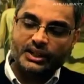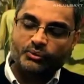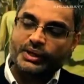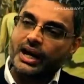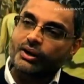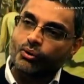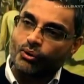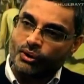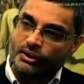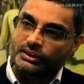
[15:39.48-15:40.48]
we are
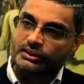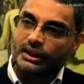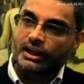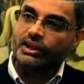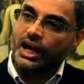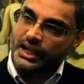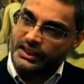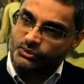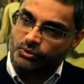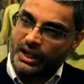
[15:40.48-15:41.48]
all, Allah
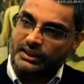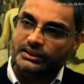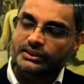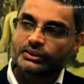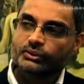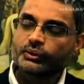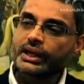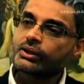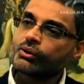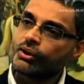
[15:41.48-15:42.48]
is one, we
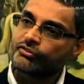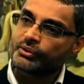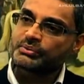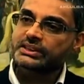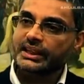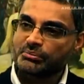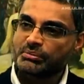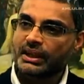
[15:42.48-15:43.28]
are all from the same